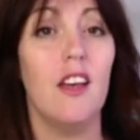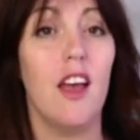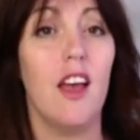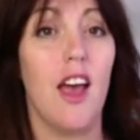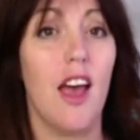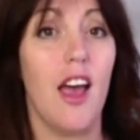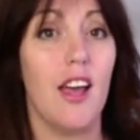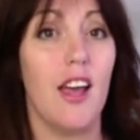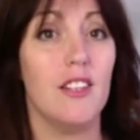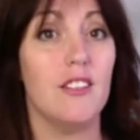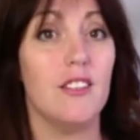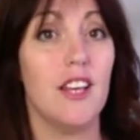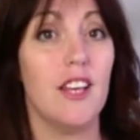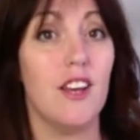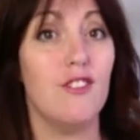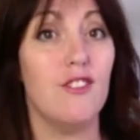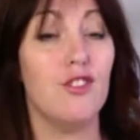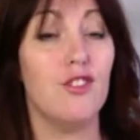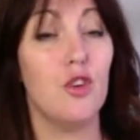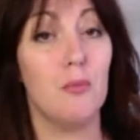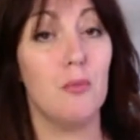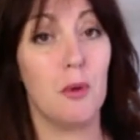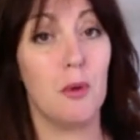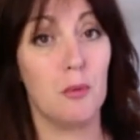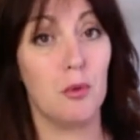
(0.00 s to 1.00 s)
and
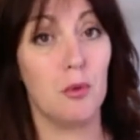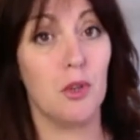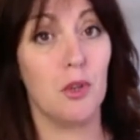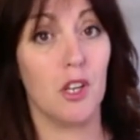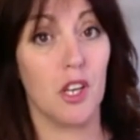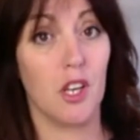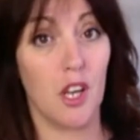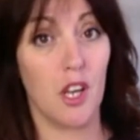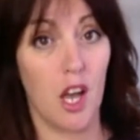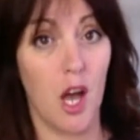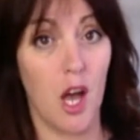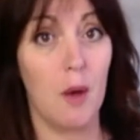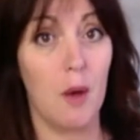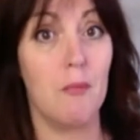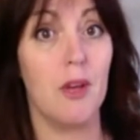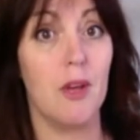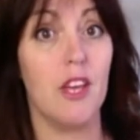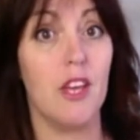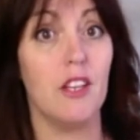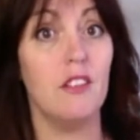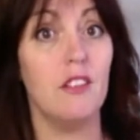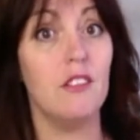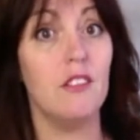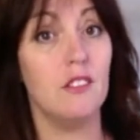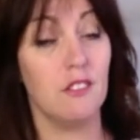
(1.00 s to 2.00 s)
therefore people could come
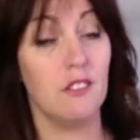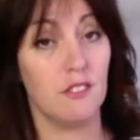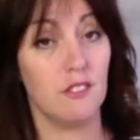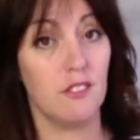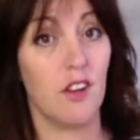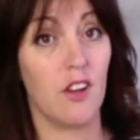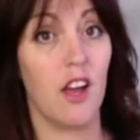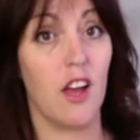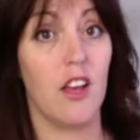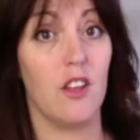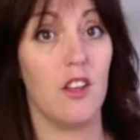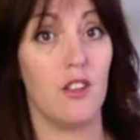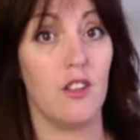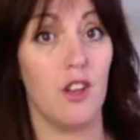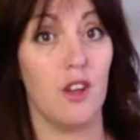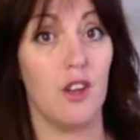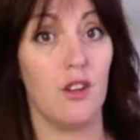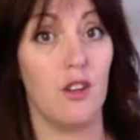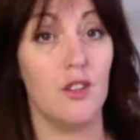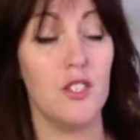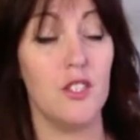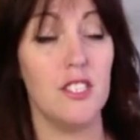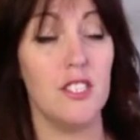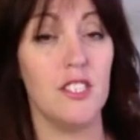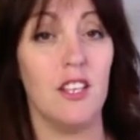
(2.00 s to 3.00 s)
in via
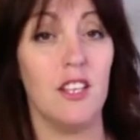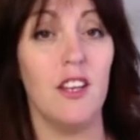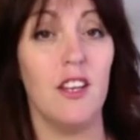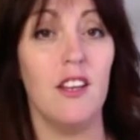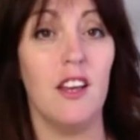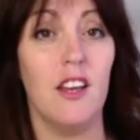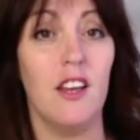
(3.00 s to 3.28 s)
those